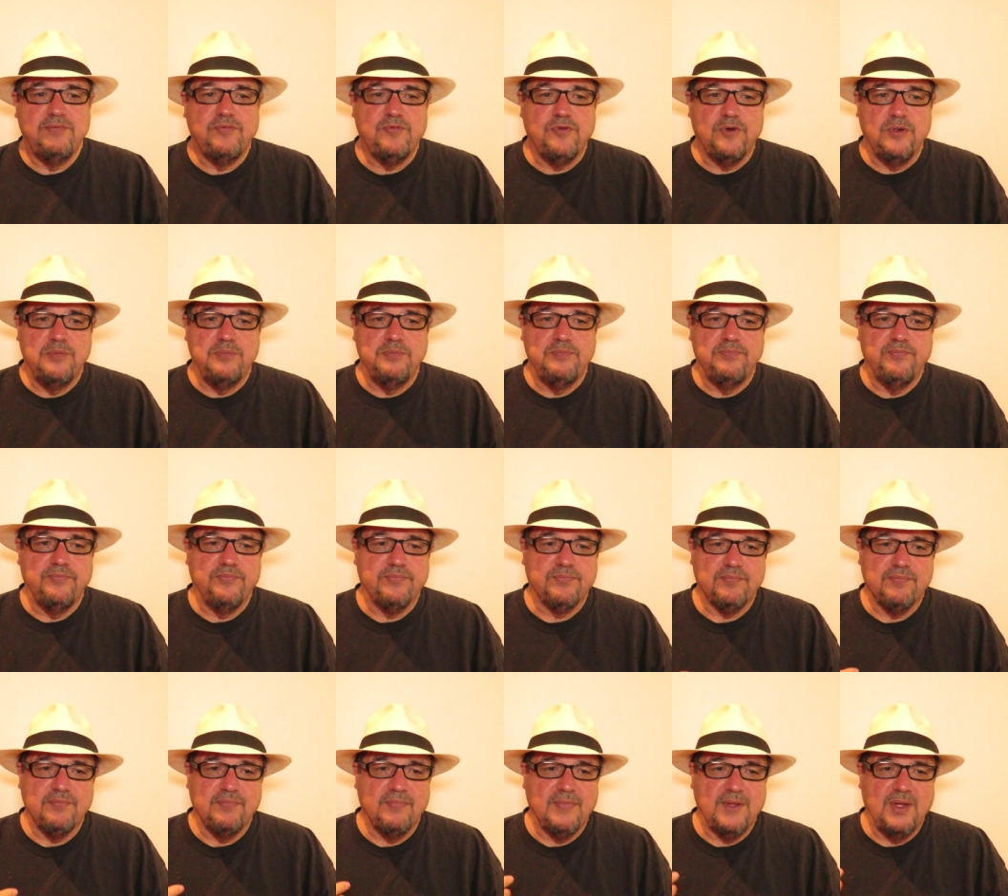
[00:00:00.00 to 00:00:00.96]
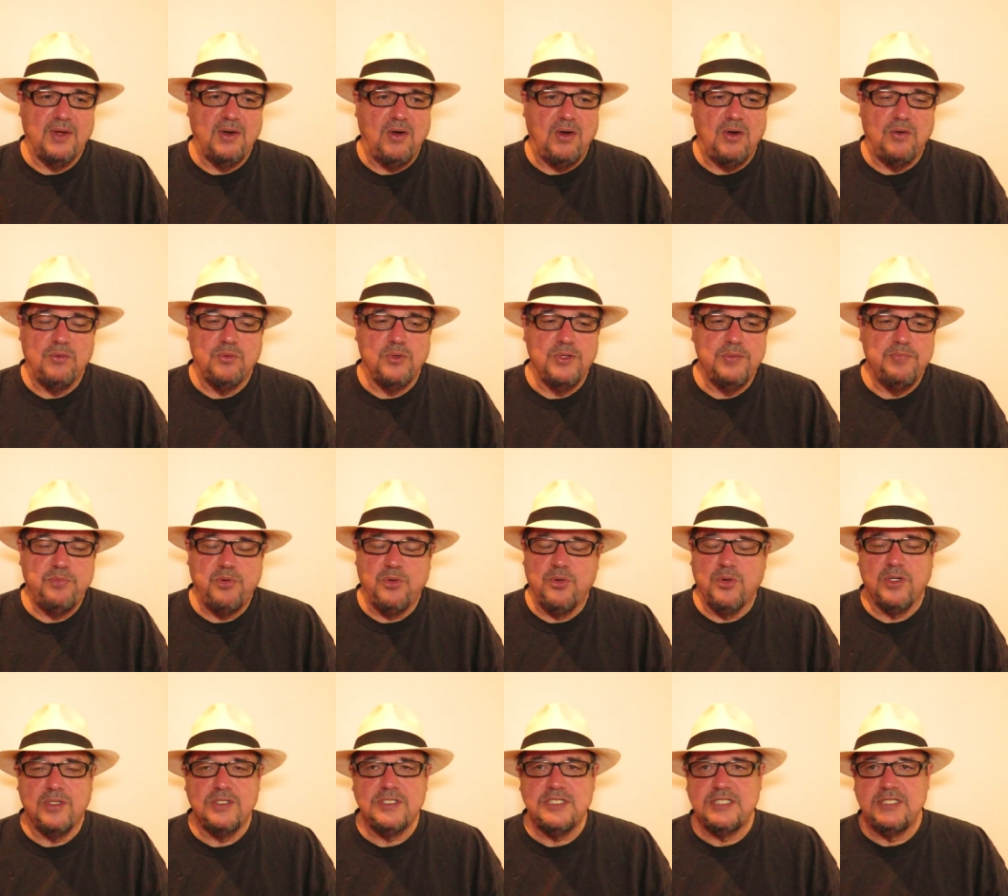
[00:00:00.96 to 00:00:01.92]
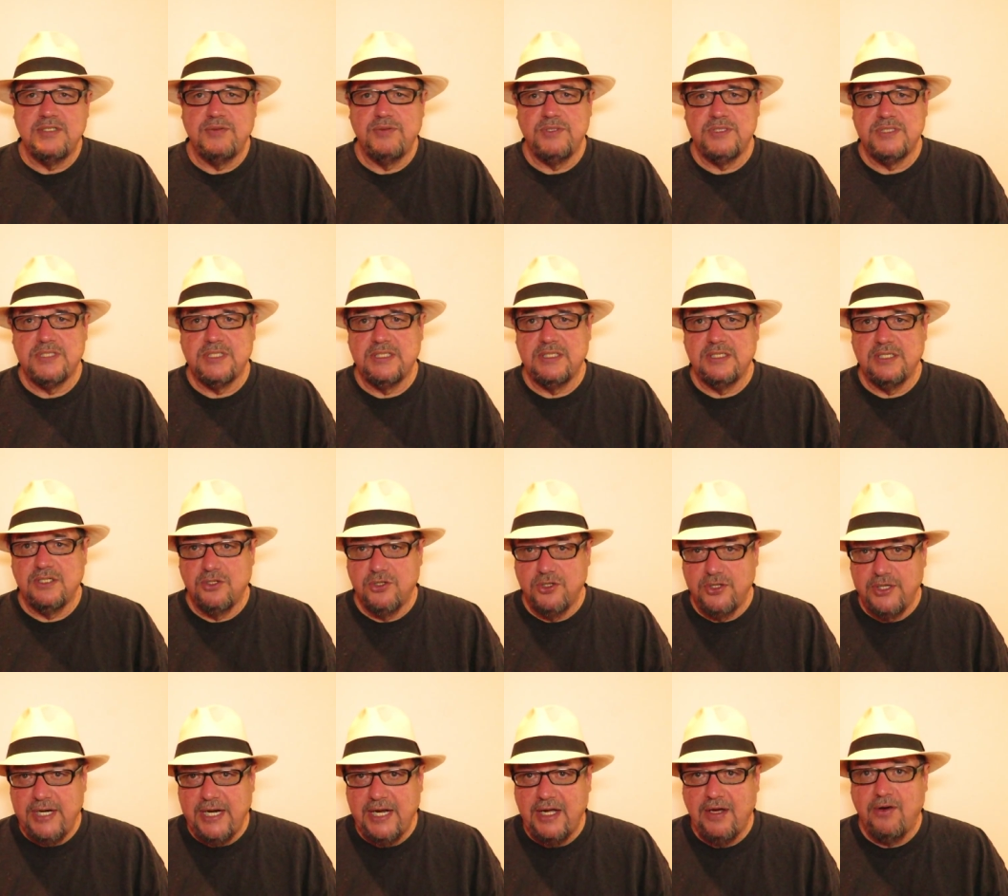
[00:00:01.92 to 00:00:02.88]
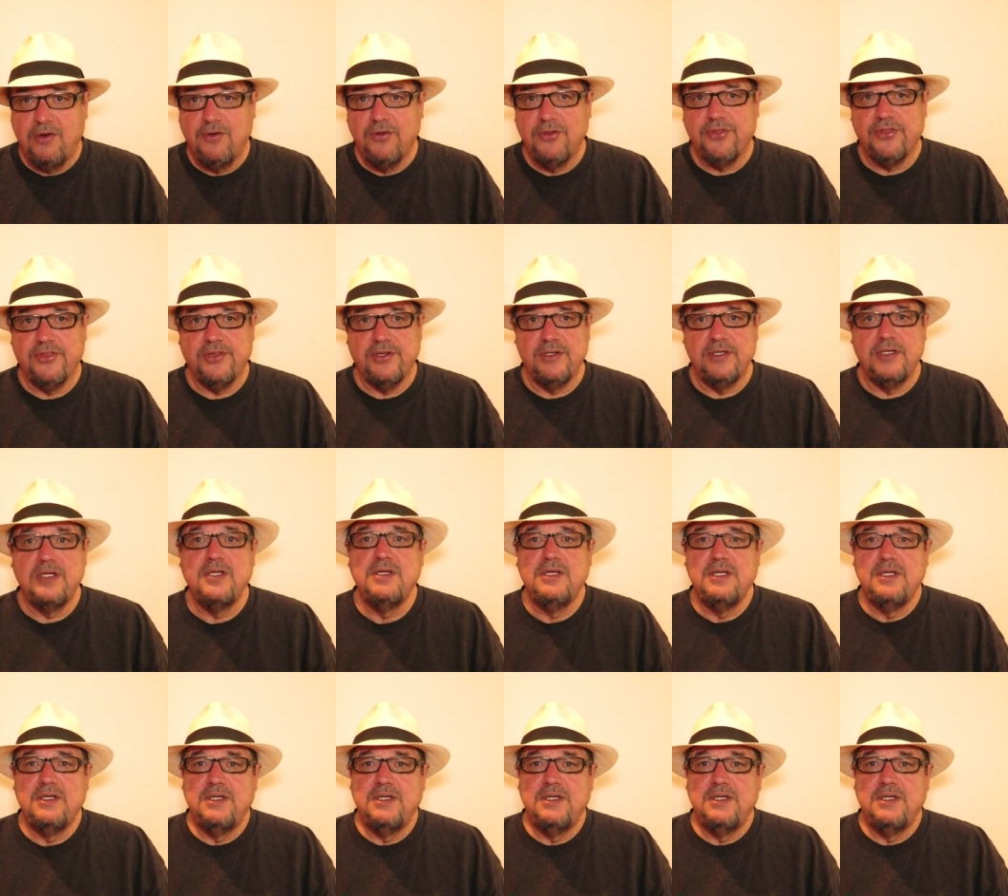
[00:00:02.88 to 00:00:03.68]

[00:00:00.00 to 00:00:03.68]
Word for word: From all reports, he was in good health and,